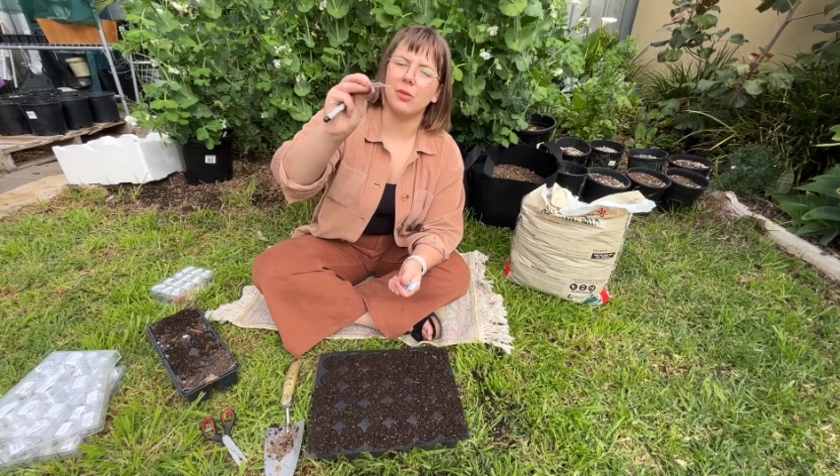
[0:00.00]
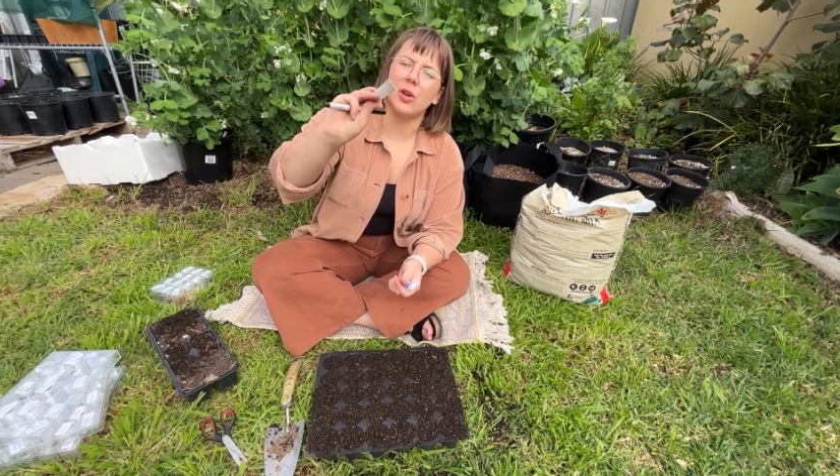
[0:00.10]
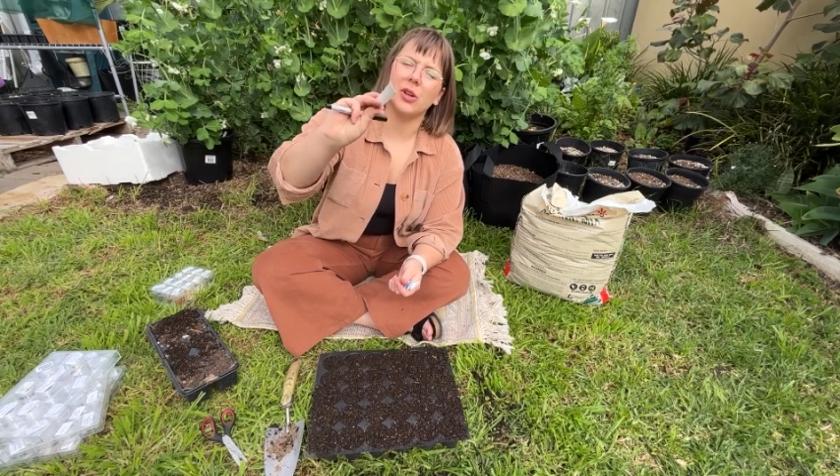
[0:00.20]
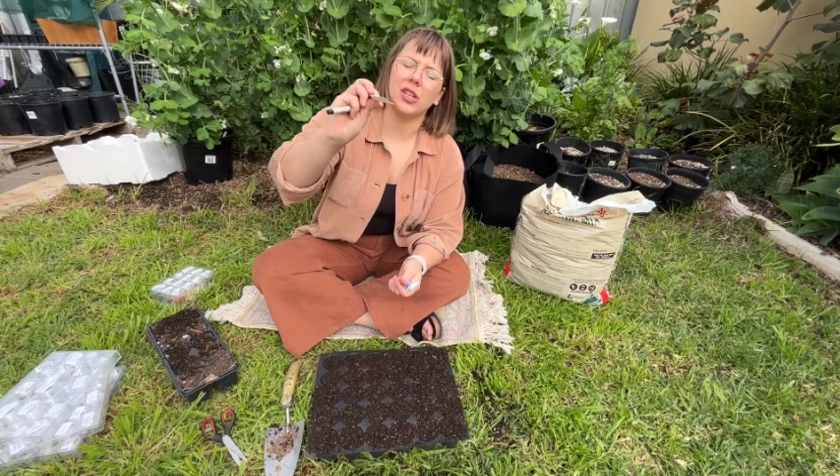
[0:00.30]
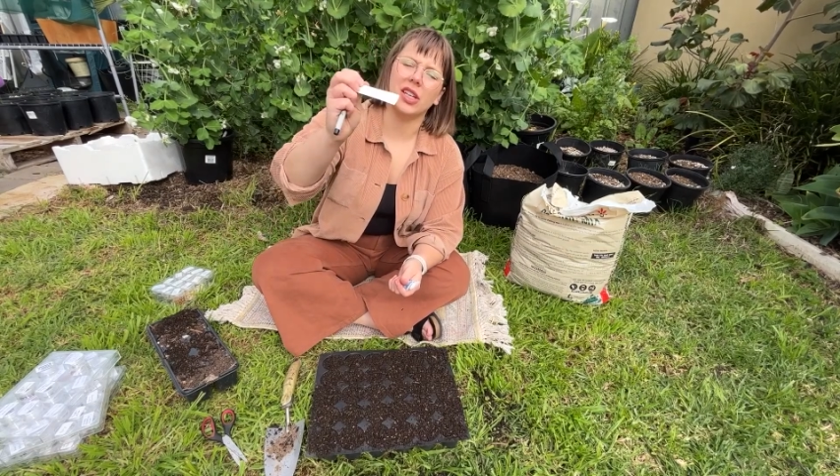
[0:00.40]

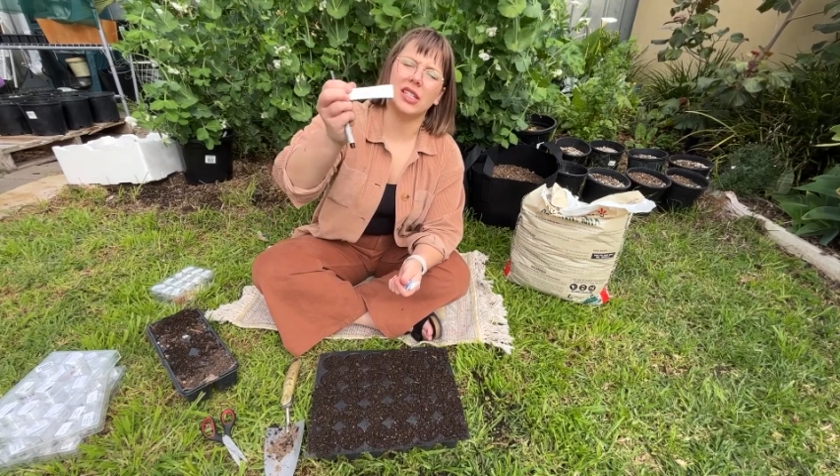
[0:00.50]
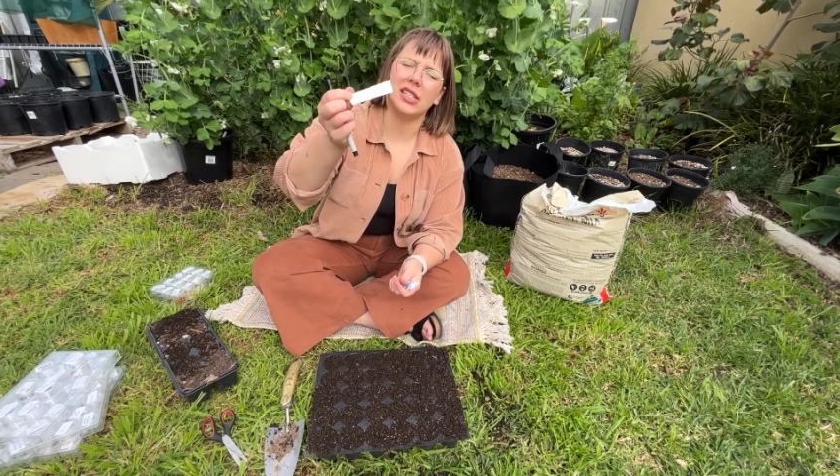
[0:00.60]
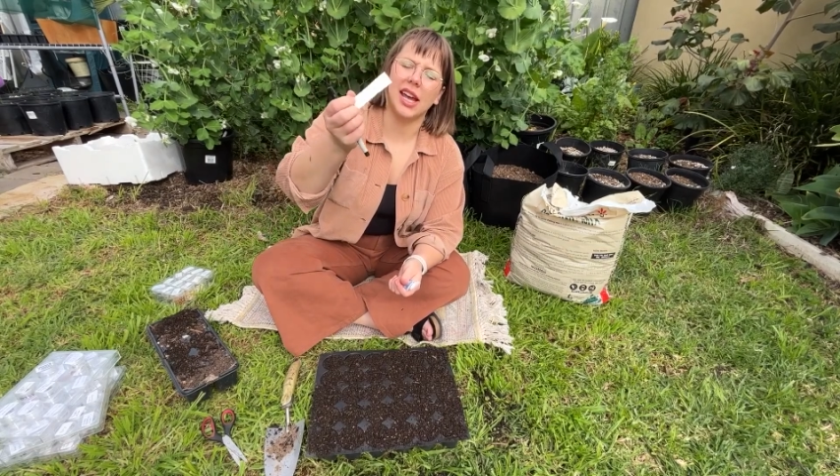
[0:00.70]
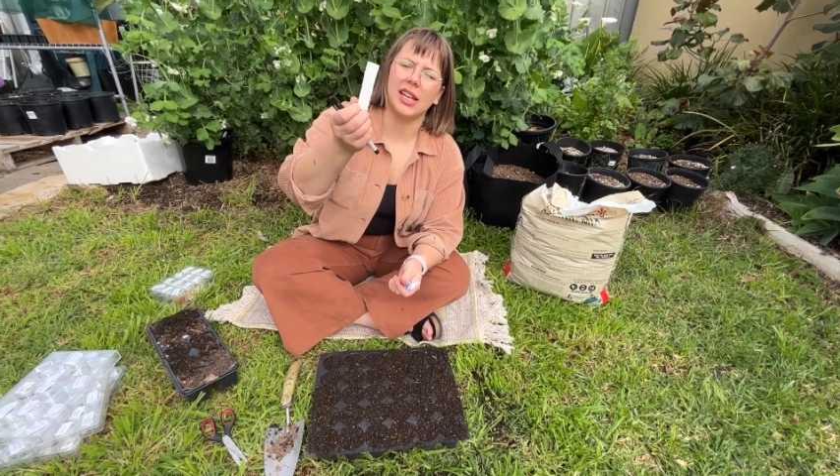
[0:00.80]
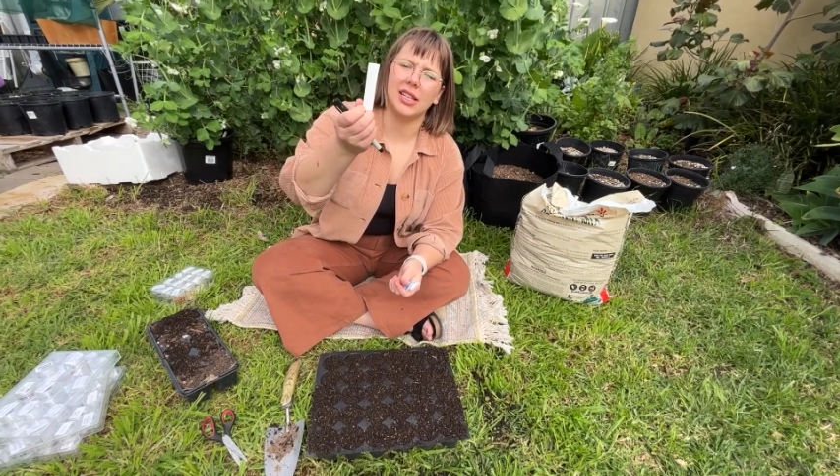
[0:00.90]
yogurt
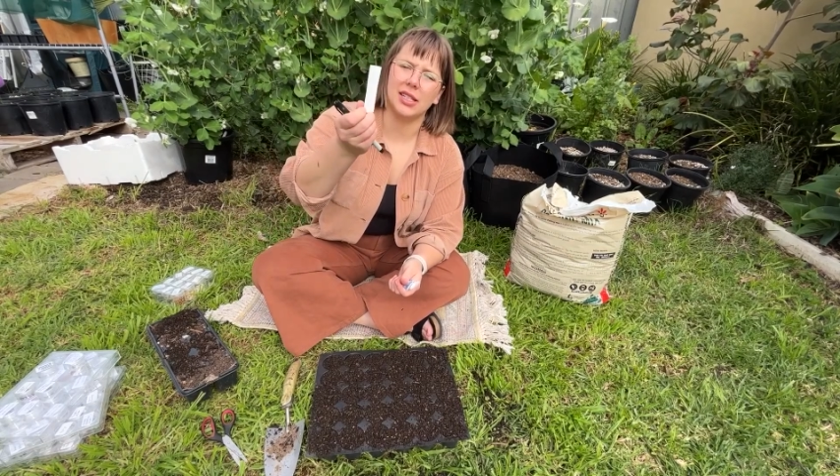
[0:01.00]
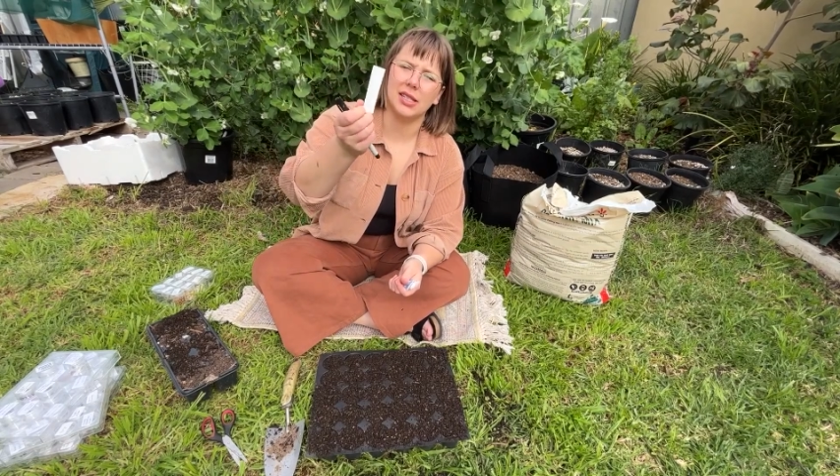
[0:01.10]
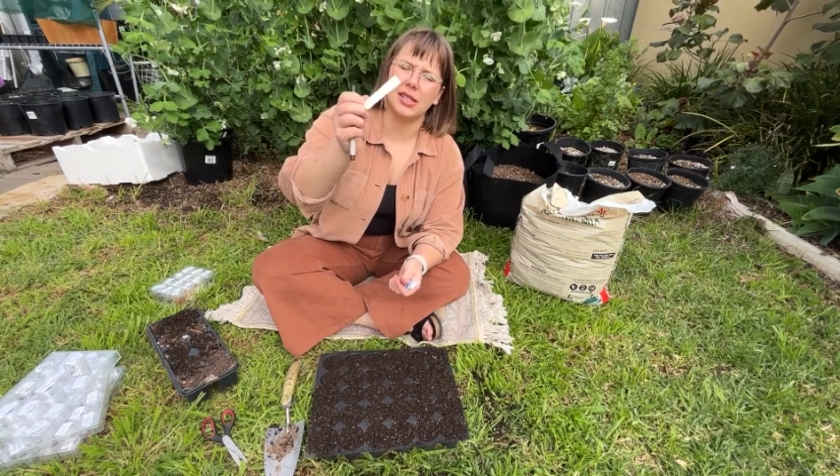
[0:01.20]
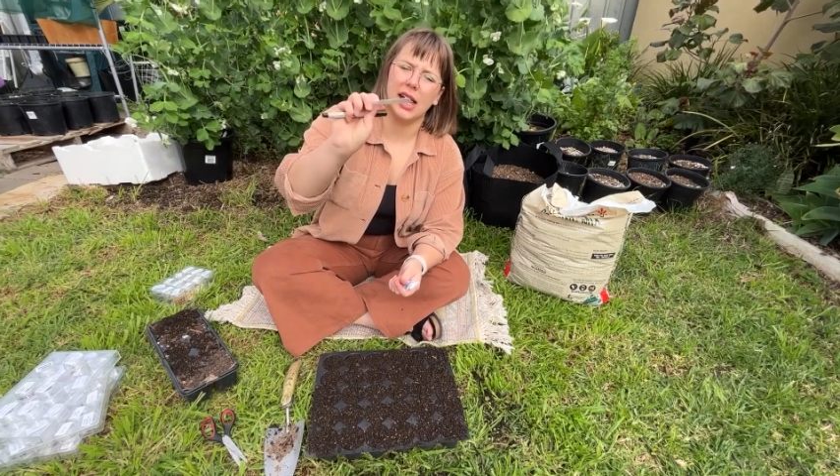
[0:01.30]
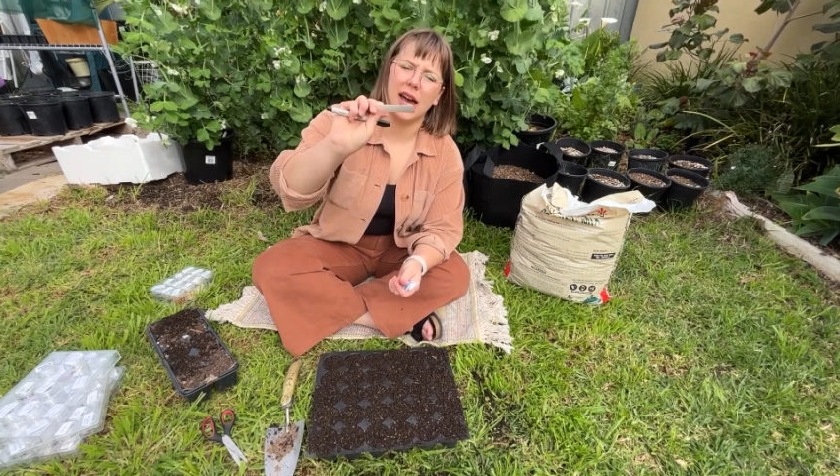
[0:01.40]

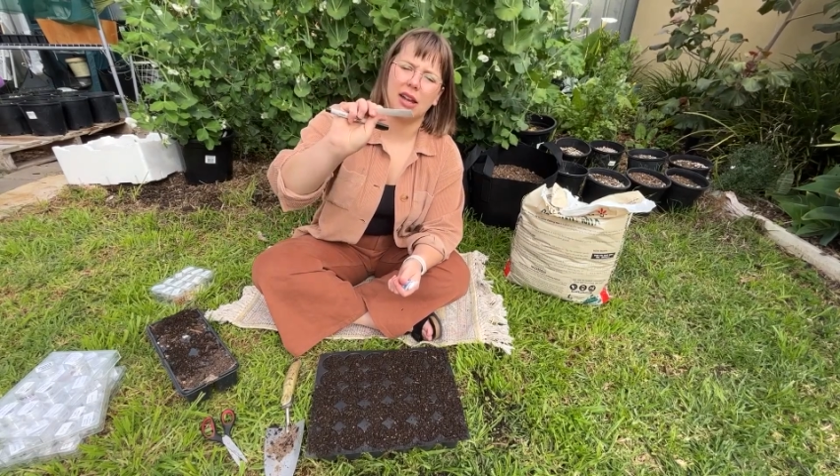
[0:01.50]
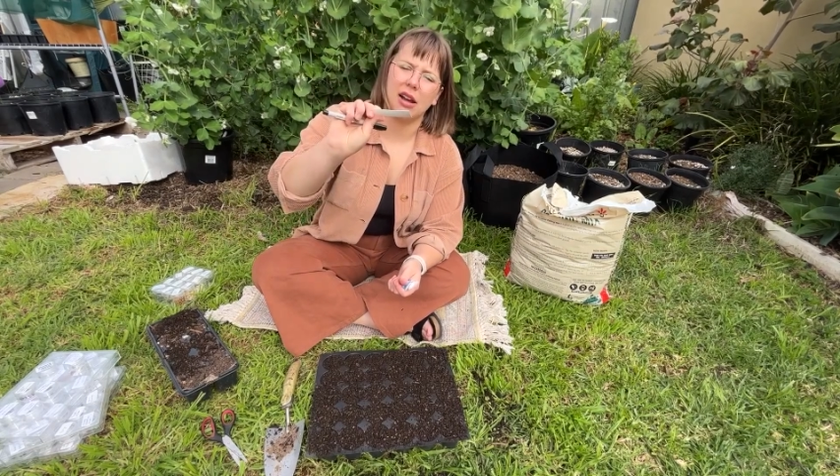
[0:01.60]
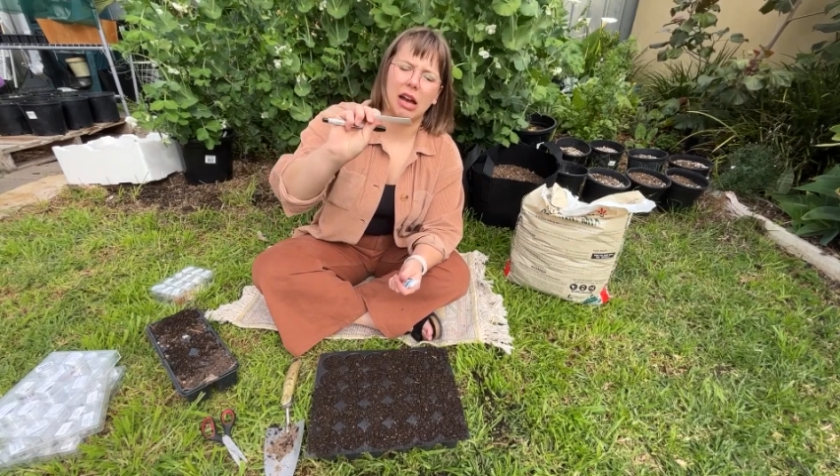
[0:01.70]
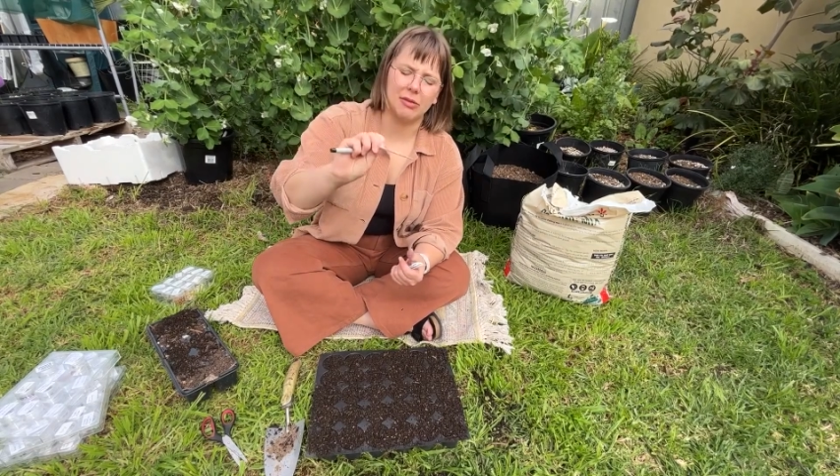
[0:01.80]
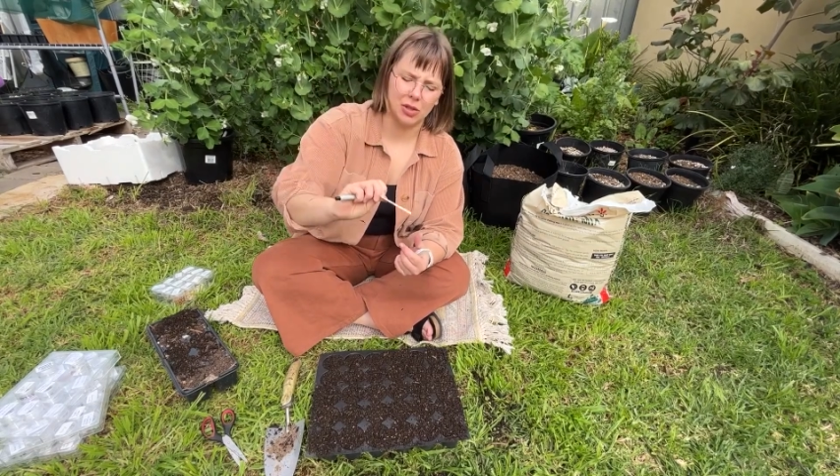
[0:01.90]
containers that
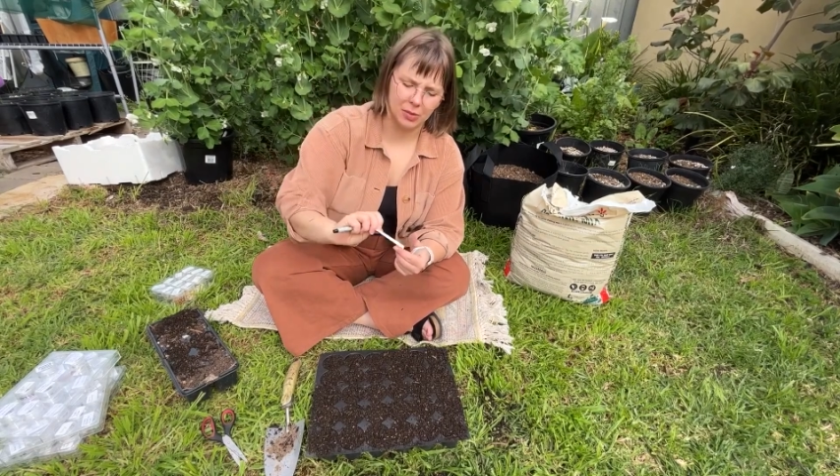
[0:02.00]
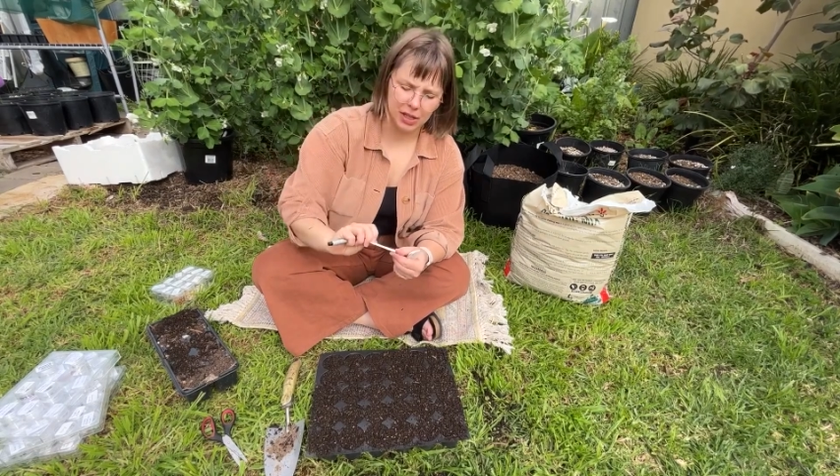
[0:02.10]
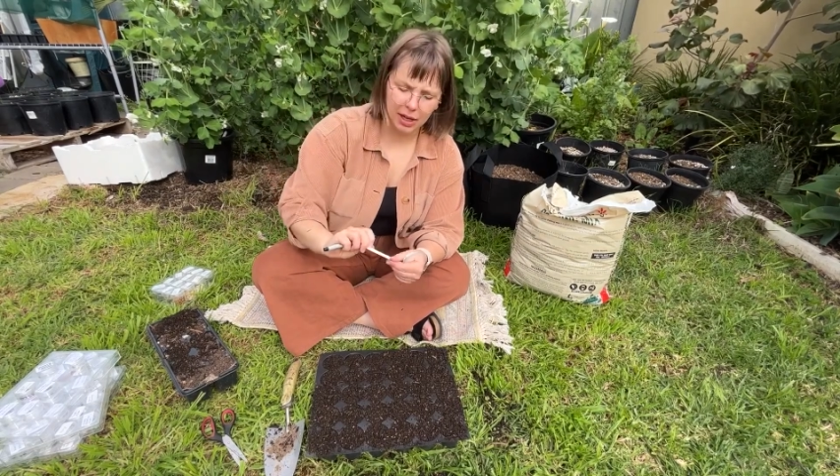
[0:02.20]
I've chopped